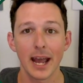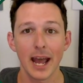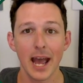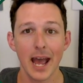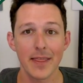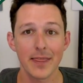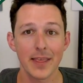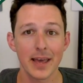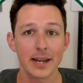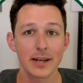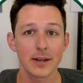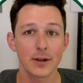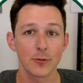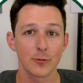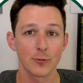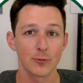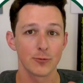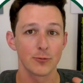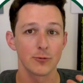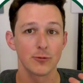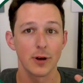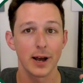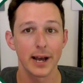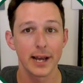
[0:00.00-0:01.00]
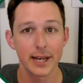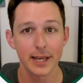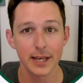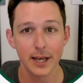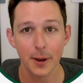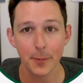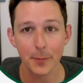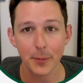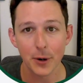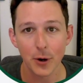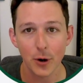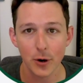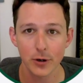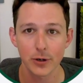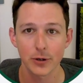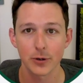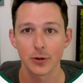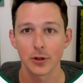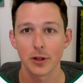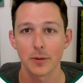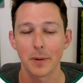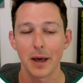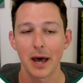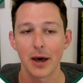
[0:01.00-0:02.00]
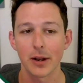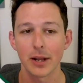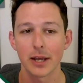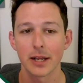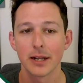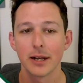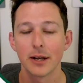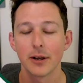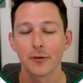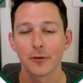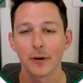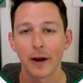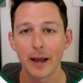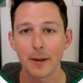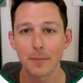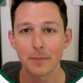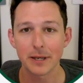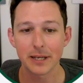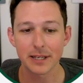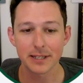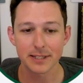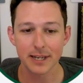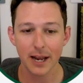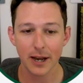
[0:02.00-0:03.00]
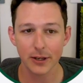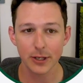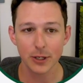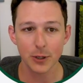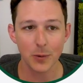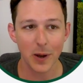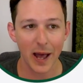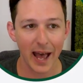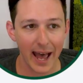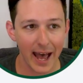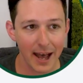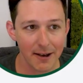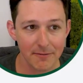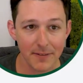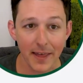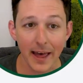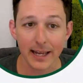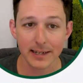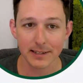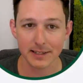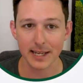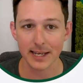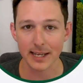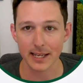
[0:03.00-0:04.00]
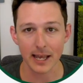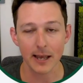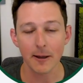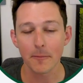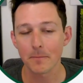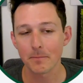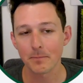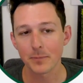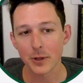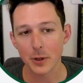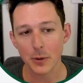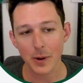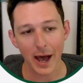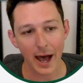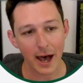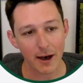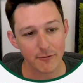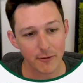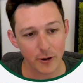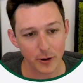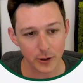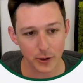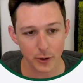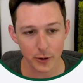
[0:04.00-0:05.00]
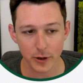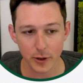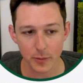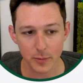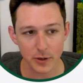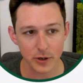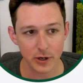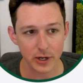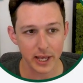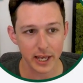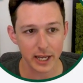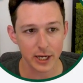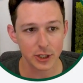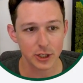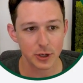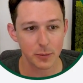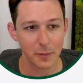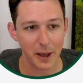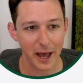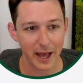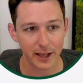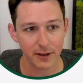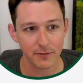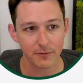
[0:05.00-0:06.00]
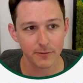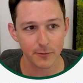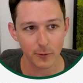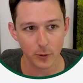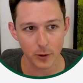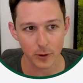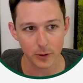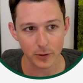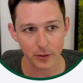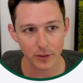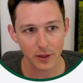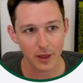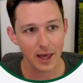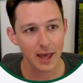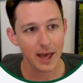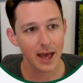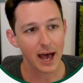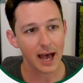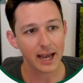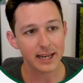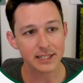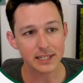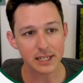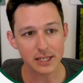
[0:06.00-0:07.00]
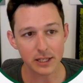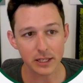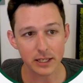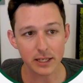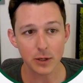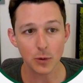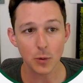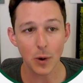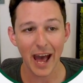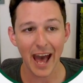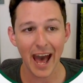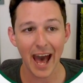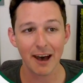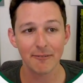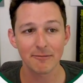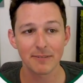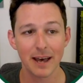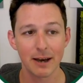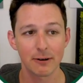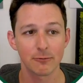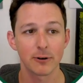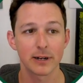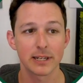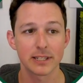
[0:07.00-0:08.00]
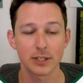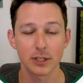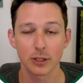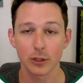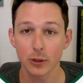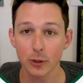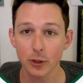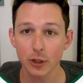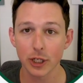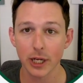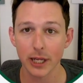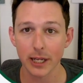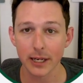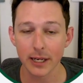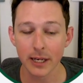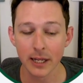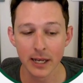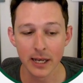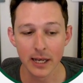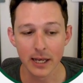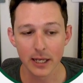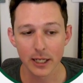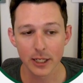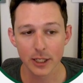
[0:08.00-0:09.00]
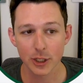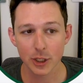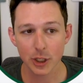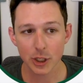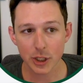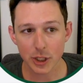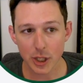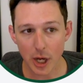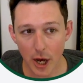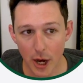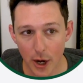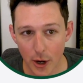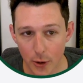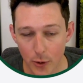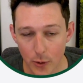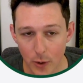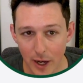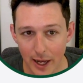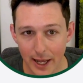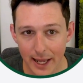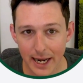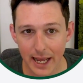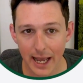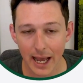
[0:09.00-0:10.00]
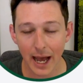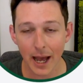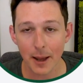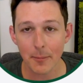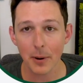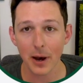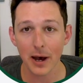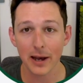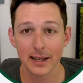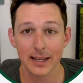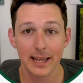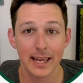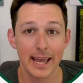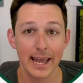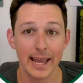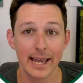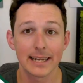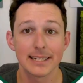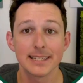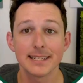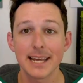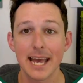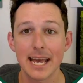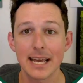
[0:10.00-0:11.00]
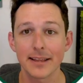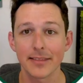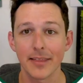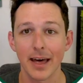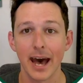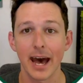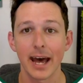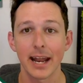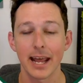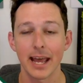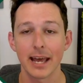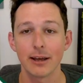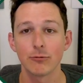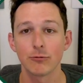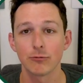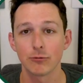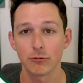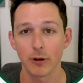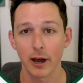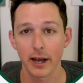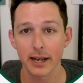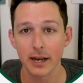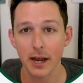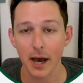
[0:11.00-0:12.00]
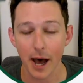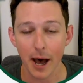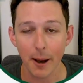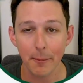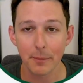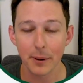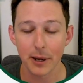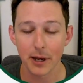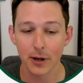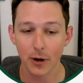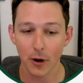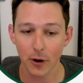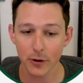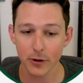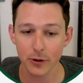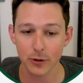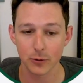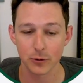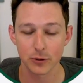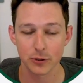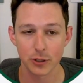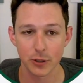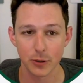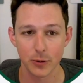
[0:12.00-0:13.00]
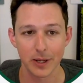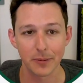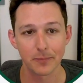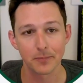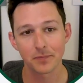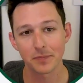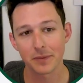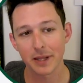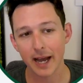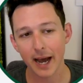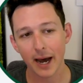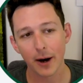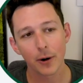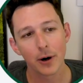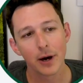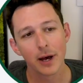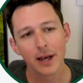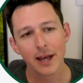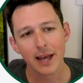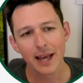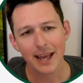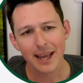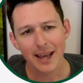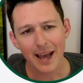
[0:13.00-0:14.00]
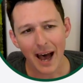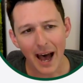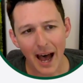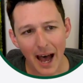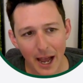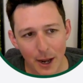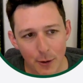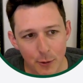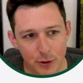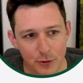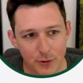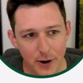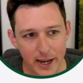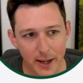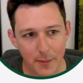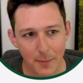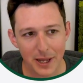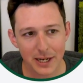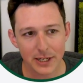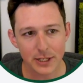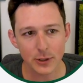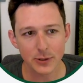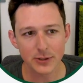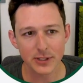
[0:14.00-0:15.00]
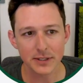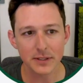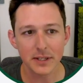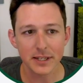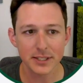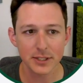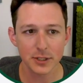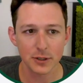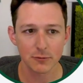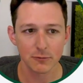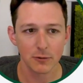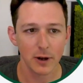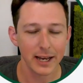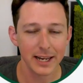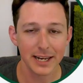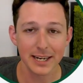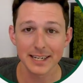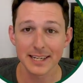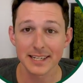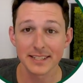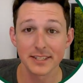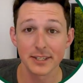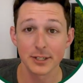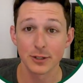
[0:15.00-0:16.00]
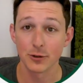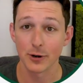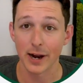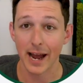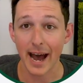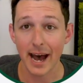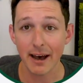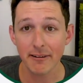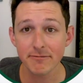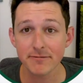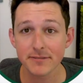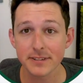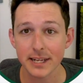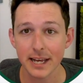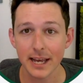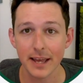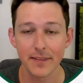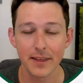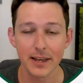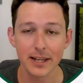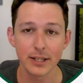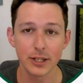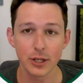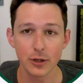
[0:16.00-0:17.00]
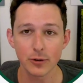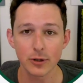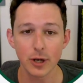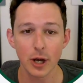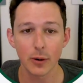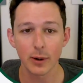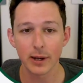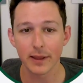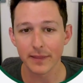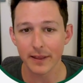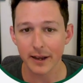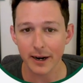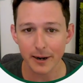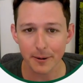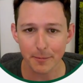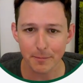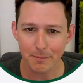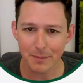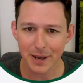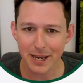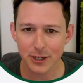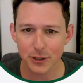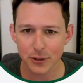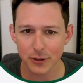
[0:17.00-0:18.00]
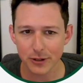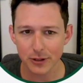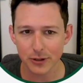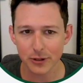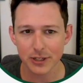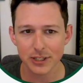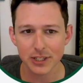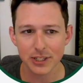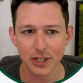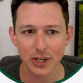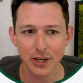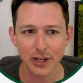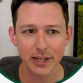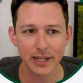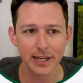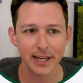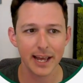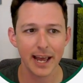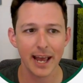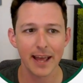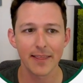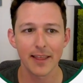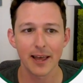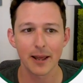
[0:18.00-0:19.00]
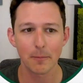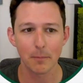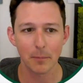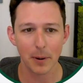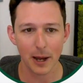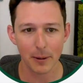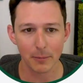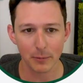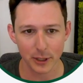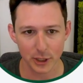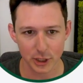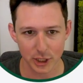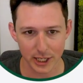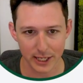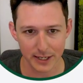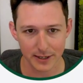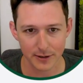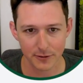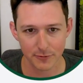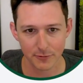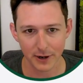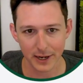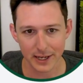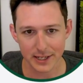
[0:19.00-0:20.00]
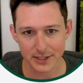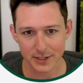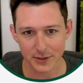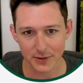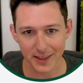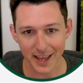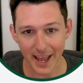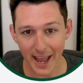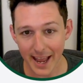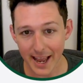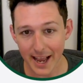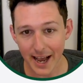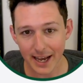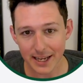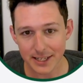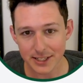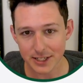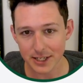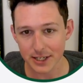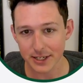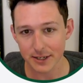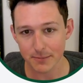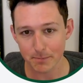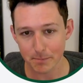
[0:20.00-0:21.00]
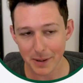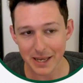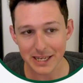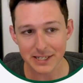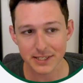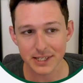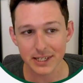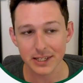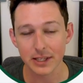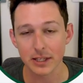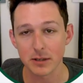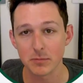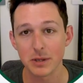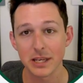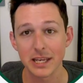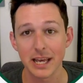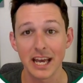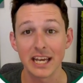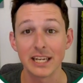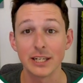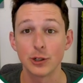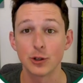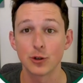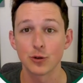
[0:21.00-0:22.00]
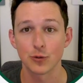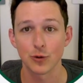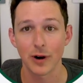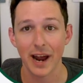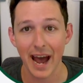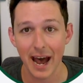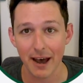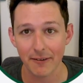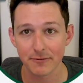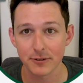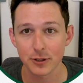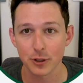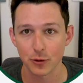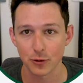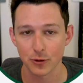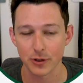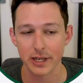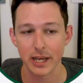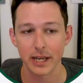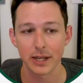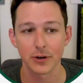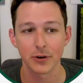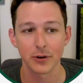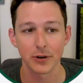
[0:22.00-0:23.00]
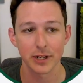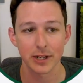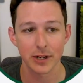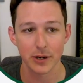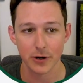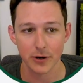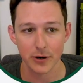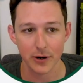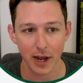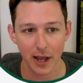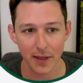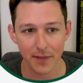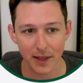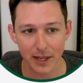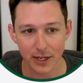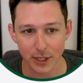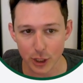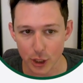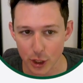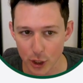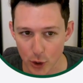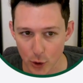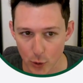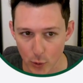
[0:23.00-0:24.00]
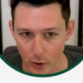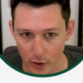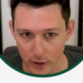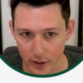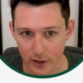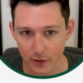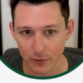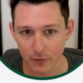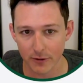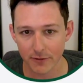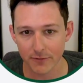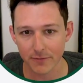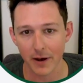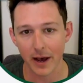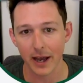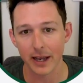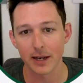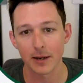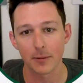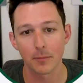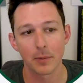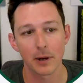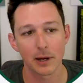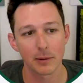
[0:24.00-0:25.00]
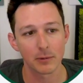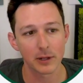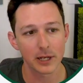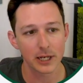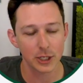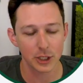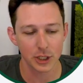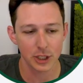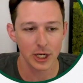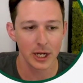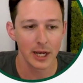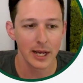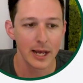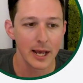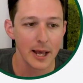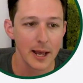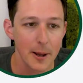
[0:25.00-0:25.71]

And then writing up an article about it. Right? Because now you have that ticket, you have all your communication back and forth. Ideally, you have that resolution. So an A I bot can take that and write up an article to it. Now, I would recommend using this to write it as a draft, and then you go in there, make sure it looks good, and then publish it, right? So the A I is going to basically be a draft creator here, and then you are going to refine and publish.